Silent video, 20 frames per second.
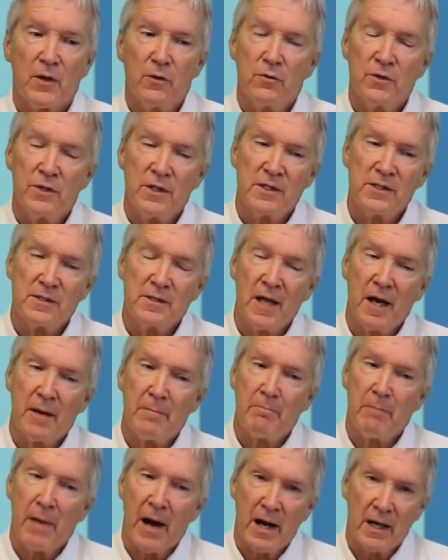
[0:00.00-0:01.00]
we're just
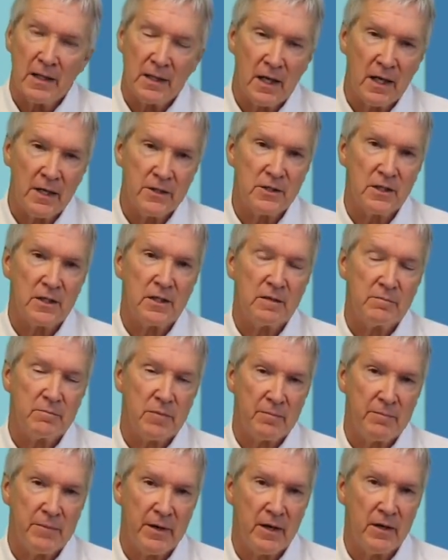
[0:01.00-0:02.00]
not biologically
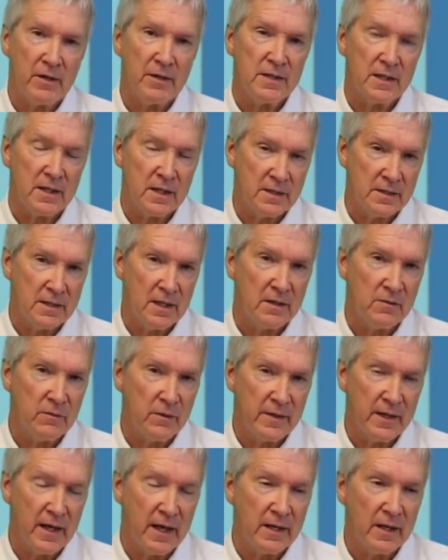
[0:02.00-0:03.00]
prepared to contend
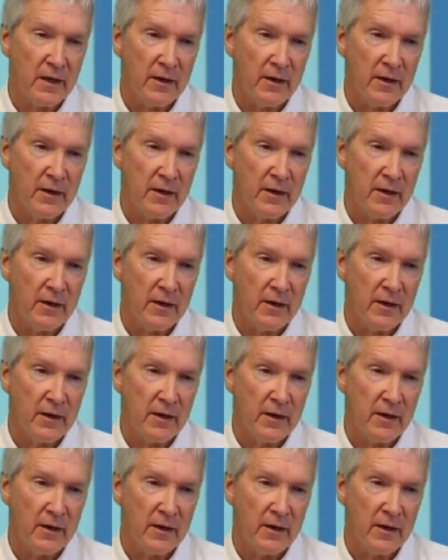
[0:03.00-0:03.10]
with that.